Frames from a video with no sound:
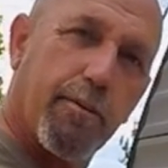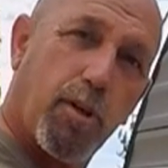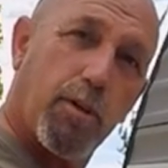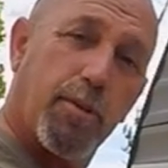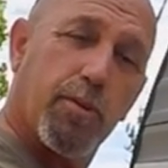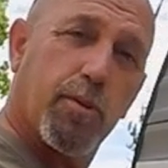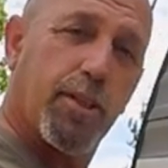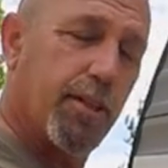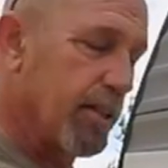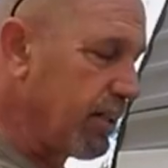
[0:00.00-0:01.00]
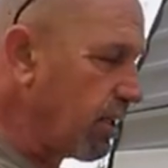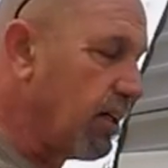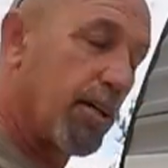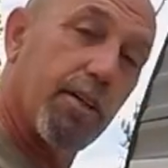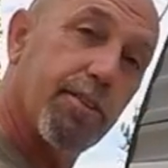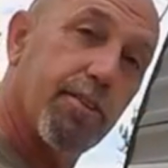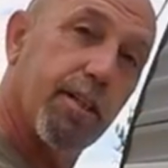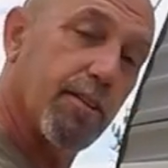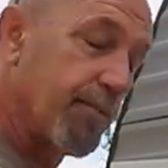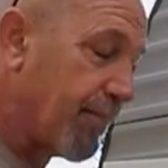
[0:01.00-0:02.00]
compartment door here on our
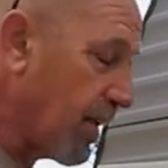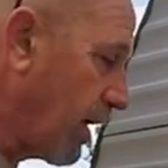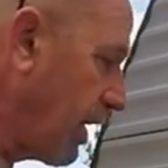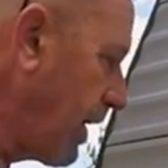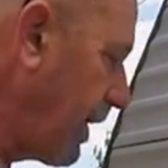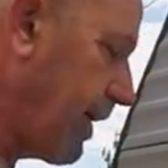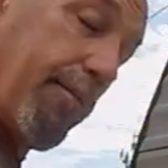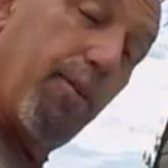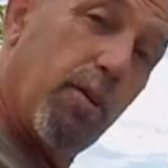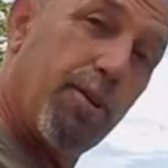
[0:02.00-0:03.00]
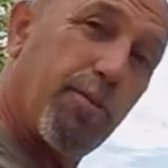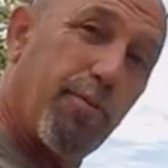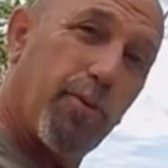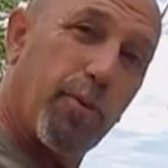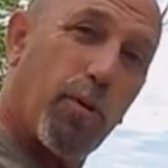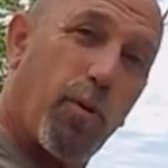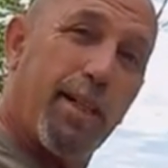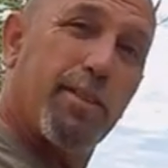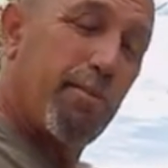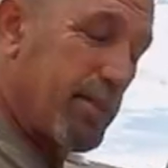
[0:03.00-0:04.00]
trailer. And I've noticed for
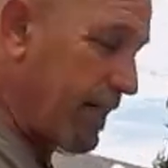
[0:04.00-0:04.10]
quite some